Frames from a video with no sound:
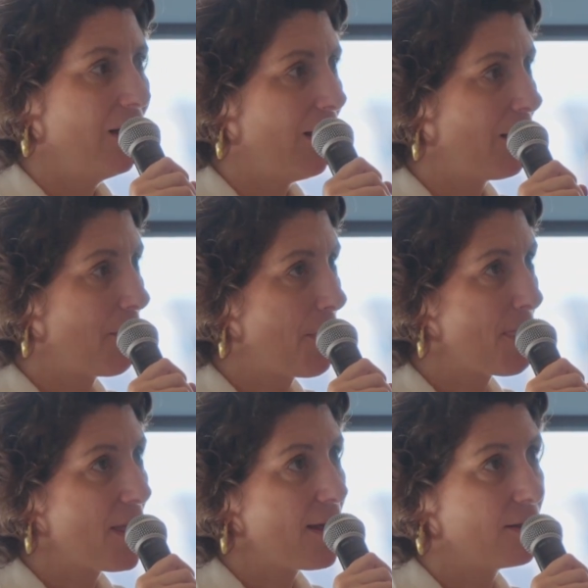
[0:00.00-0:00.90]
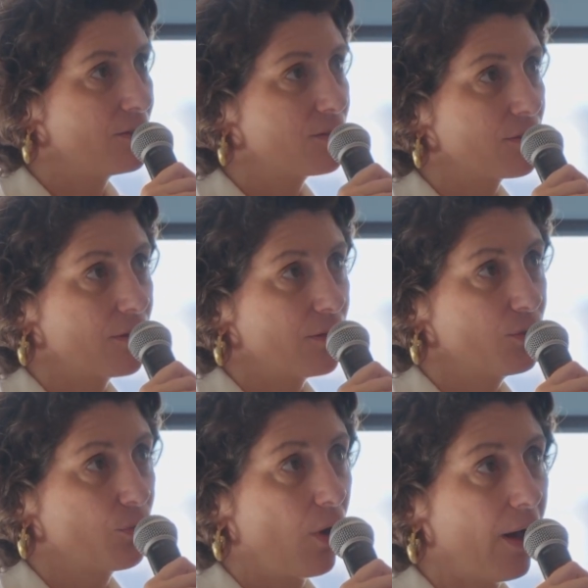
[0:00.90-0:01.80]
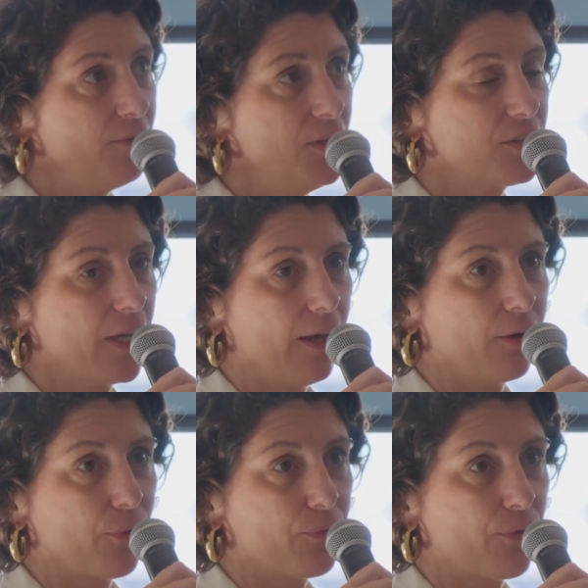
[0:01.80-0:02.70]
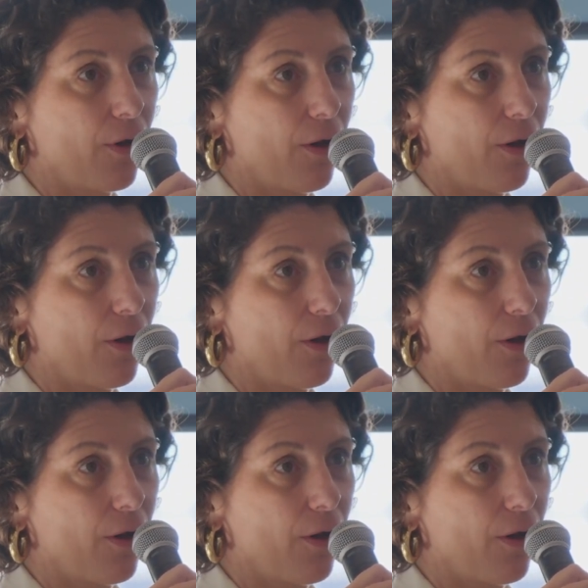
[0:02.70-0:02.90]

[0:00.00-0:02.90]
And you have this kind of